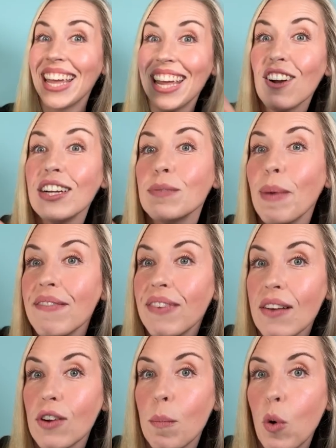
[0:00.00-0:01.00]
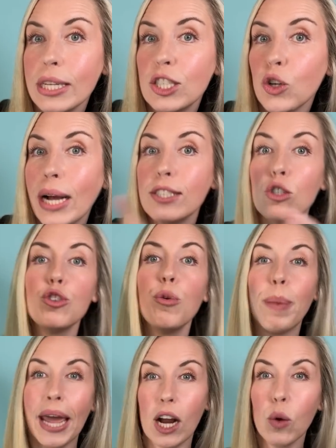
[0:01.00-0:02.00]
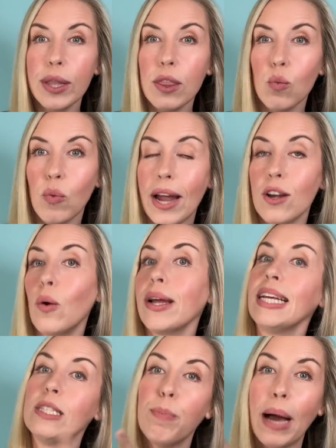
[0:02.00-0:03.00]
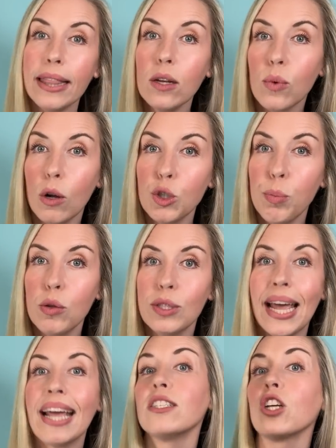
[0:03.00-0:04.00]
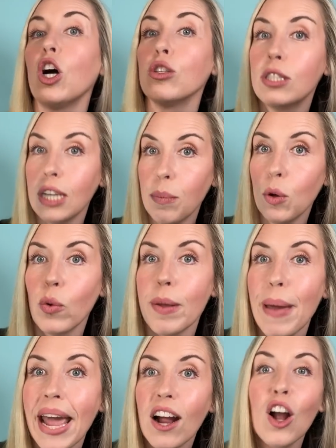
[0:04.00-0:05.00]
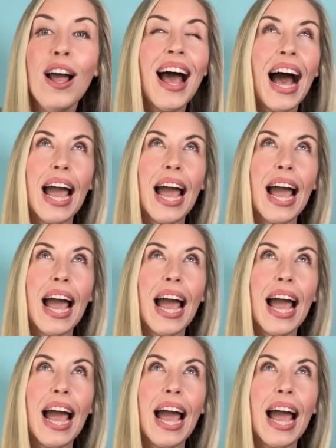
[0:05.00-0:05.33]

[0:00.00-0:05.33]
Here is my favorite moisturizer to pair with the retinoid. It's by La Roche-Posay. It's called Double Repair.